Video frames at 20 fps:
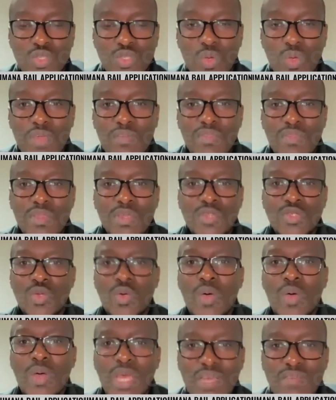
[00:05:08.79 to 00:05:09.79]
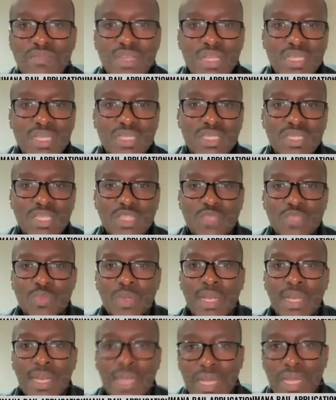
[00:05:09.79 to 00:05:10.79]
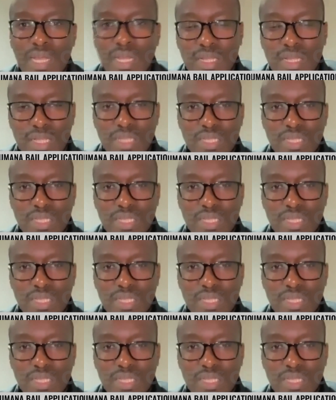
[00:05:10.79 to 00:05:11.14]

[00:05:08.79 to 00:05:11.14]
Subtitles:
So if there's no evidence that has been led